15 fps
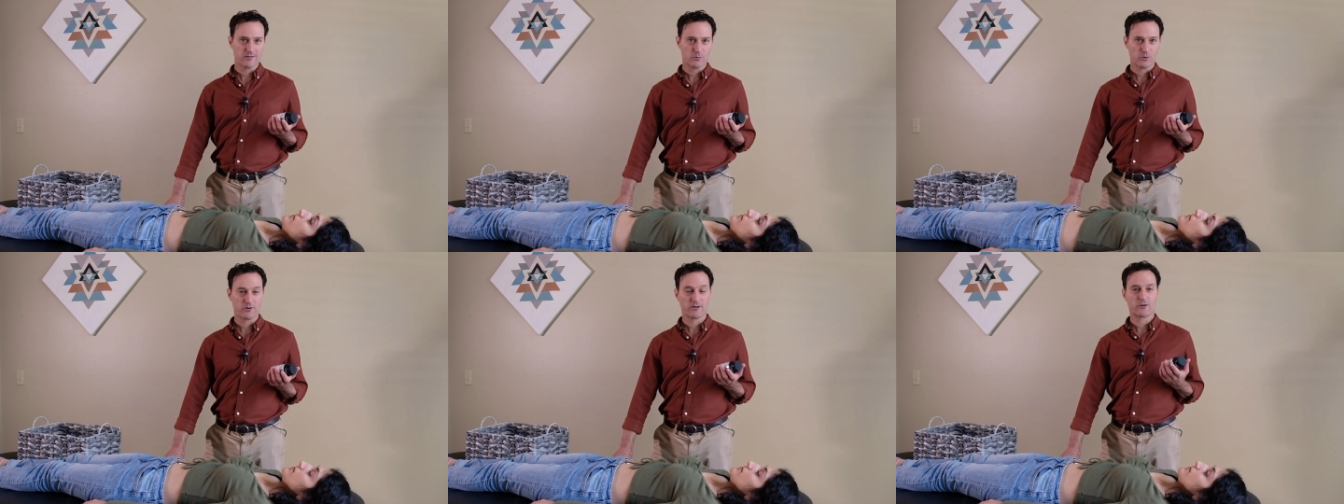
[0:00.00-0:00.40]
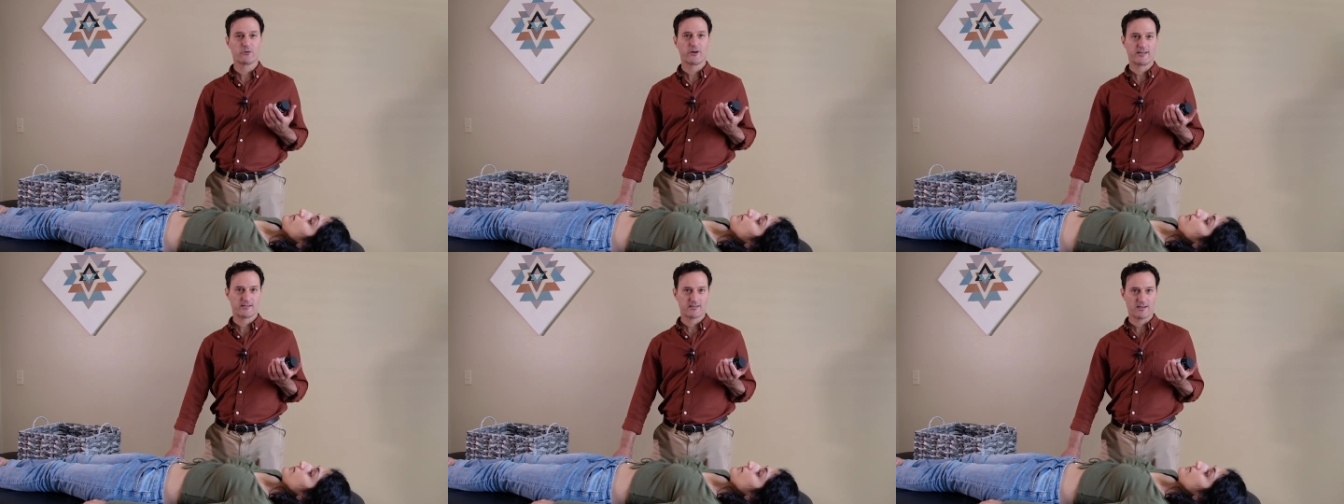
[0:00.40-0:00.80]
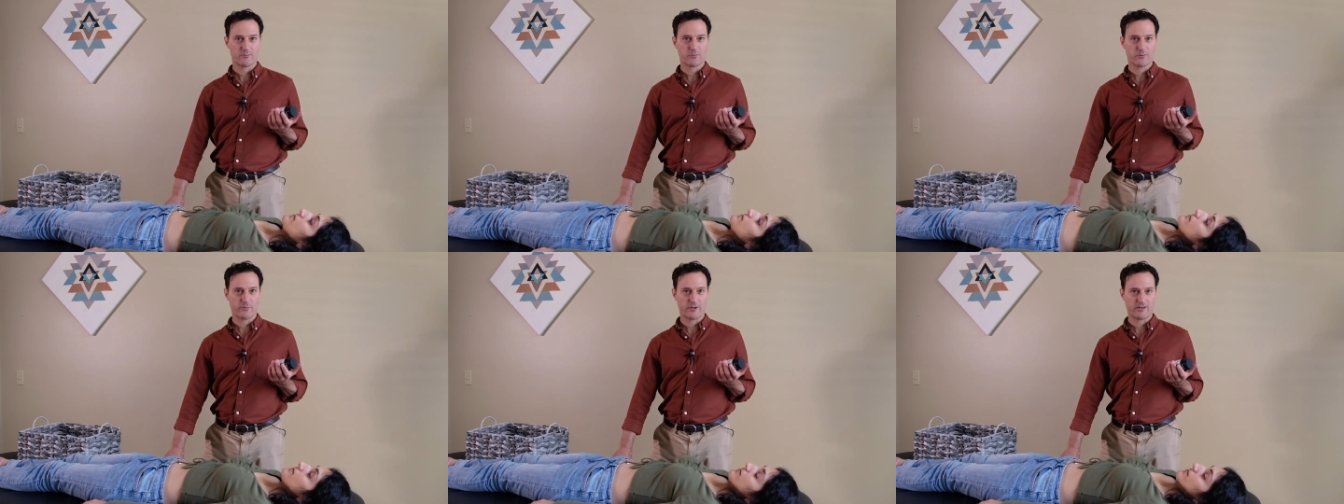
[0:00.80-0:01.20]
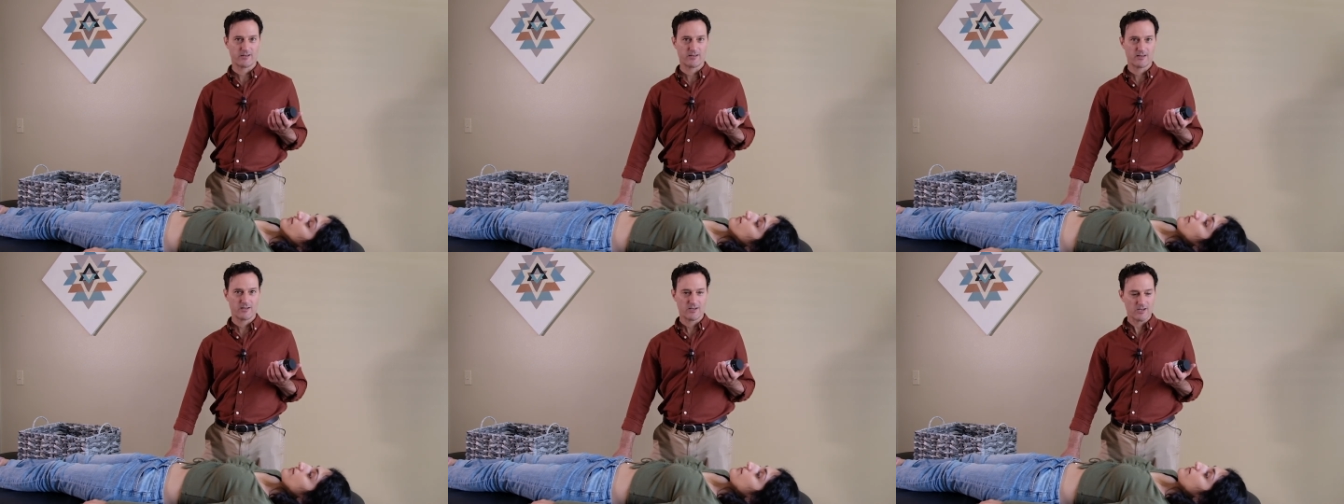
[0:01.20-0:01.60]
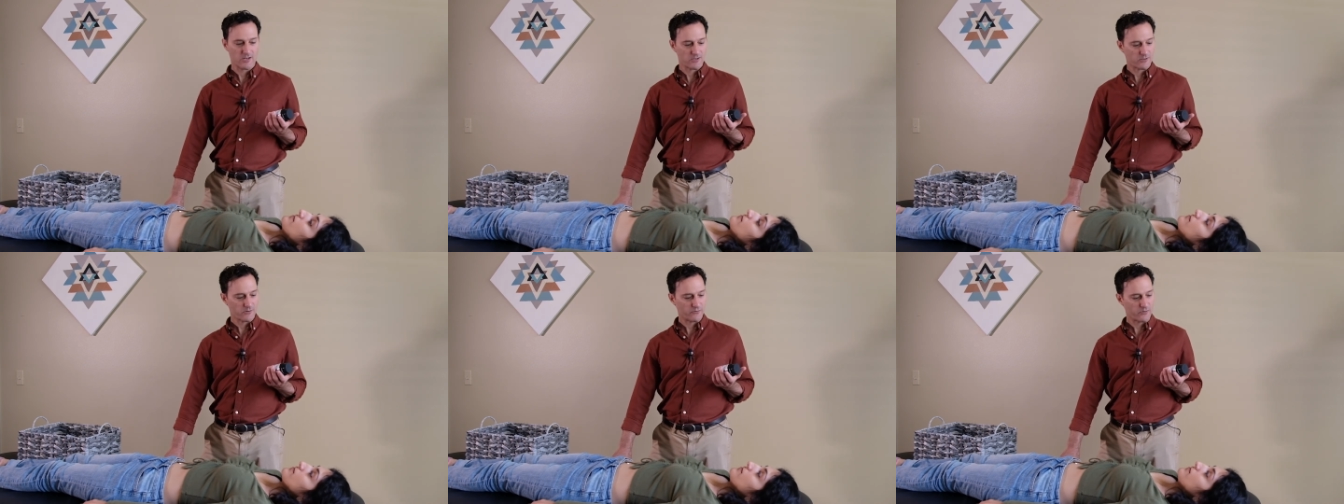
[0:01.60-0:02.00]
or a great supplement?
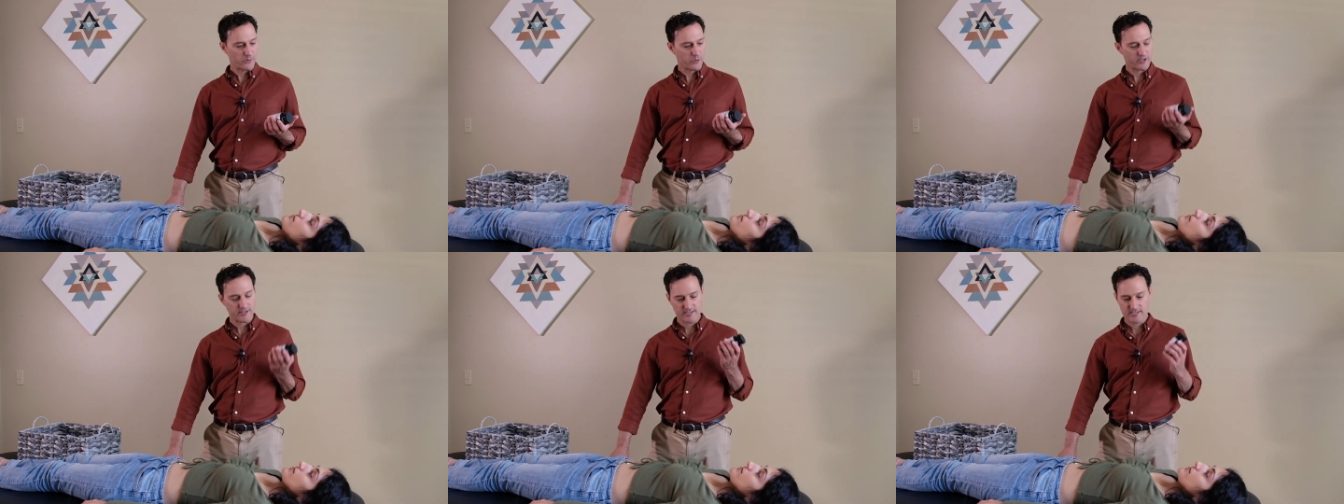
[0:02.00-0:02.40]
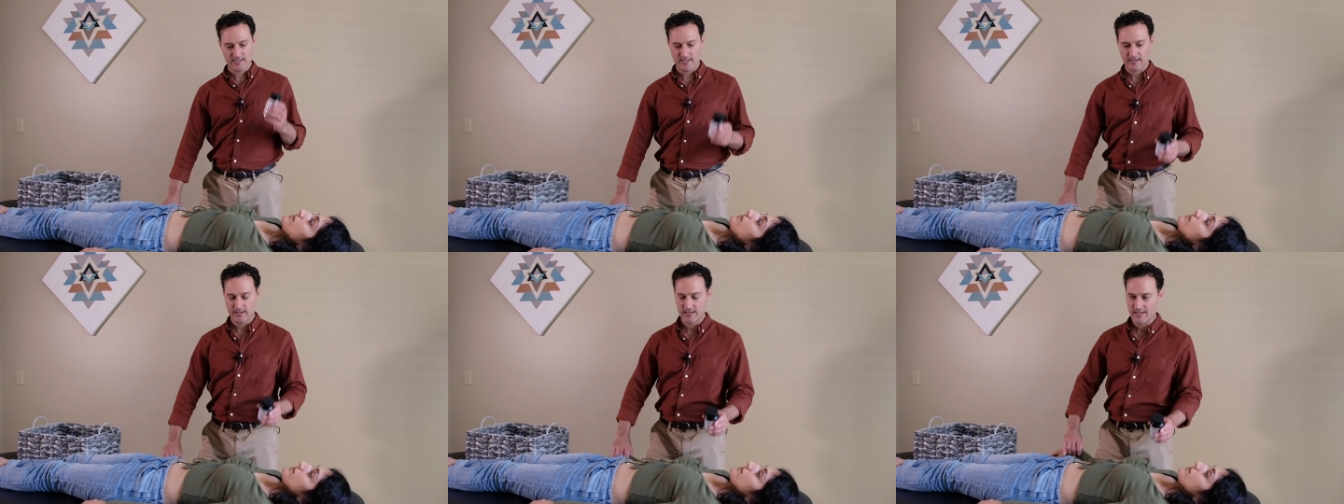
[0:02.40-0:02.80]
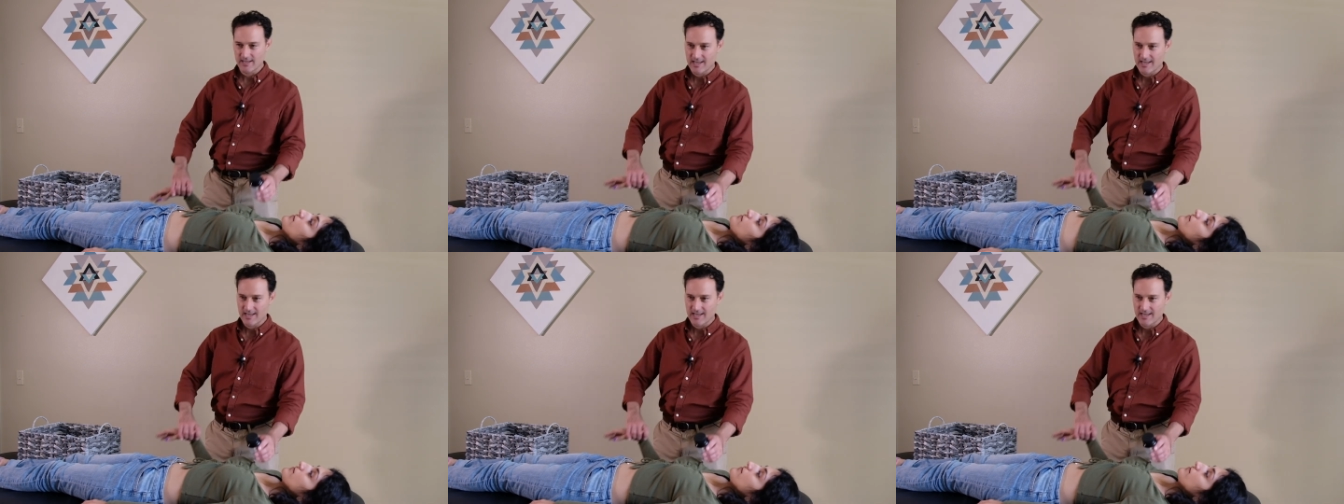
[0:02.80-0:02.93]
So if we want to see